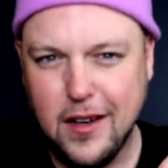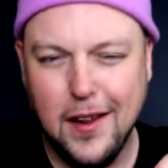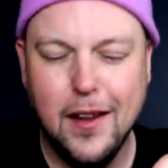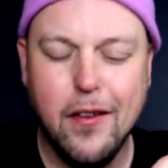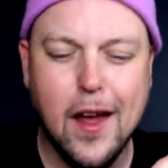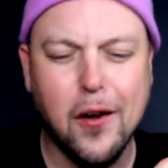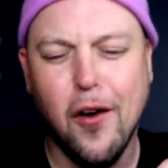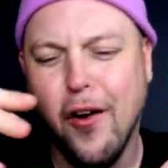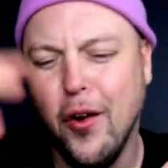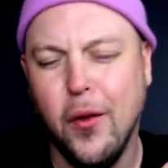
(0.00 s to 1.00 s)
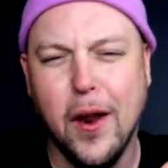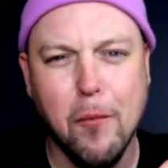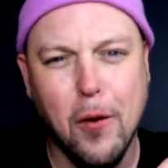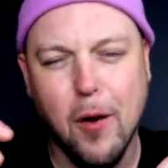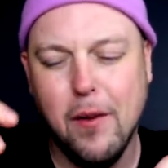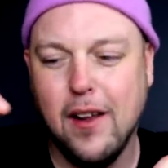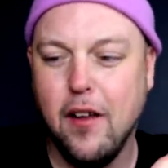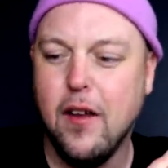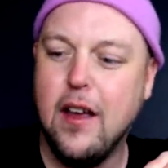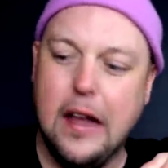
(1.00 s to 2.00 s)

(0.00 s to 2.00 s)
live in that condo, that apartment life,